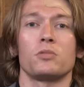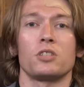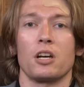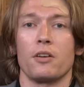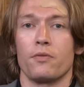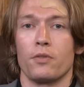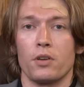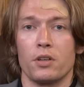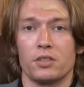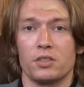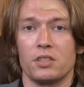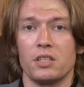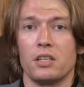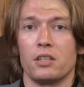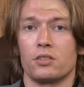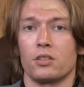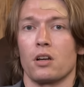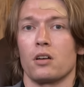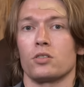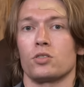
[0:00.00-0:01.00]
diversity
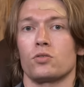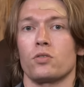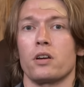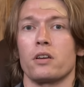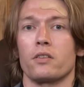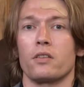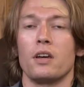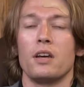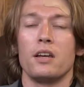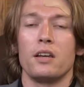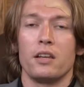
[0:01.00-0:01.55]
is our strength,